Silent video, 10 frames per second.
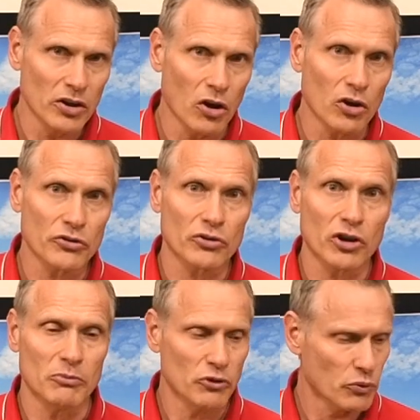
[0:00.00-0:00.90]
also
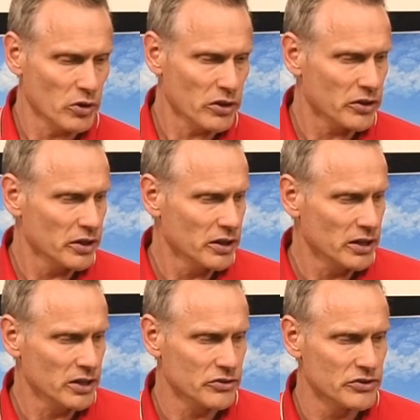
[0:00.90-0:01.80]
comes with
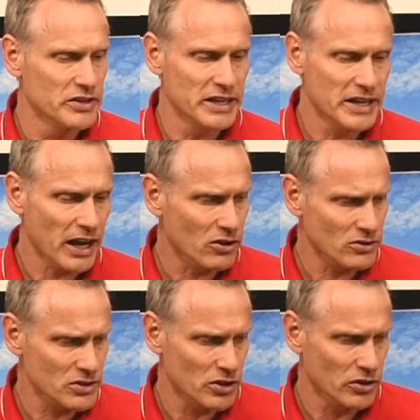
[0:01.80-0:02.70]
its
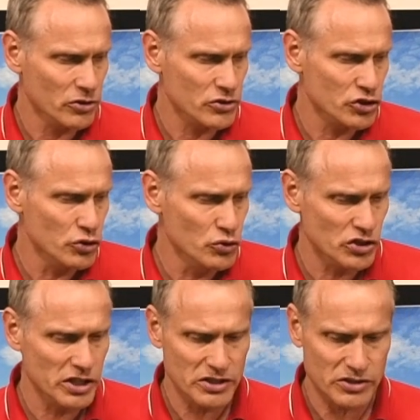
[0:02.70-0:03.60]
decals. There's two
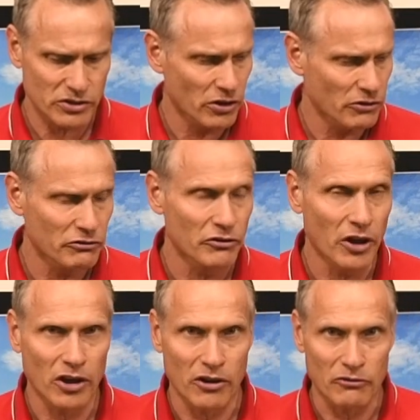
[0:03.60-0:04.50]
sheets of
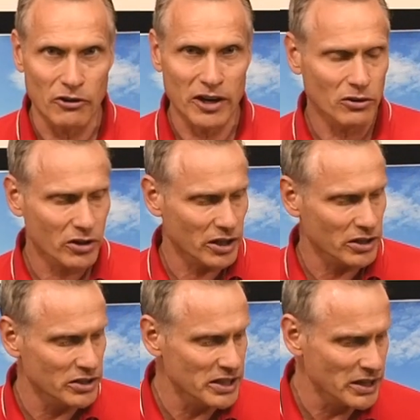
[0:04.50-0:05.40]
uh, vinyl
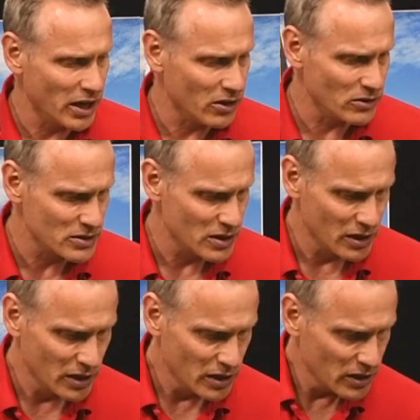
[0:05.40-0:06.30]
cut decals.
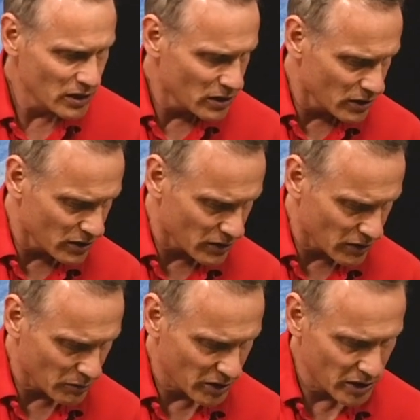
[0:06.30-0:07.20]

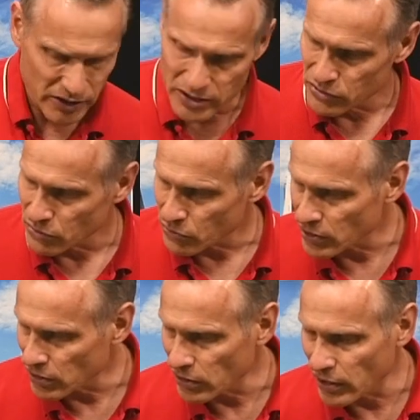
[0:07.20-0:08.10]
me get this
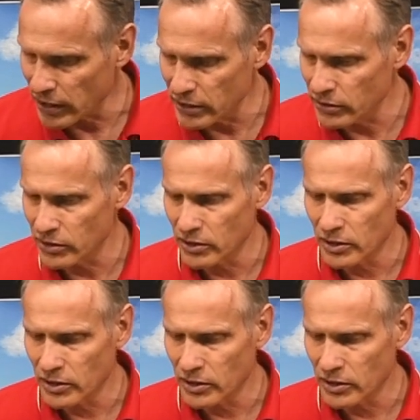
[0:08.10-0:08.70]
around aligned.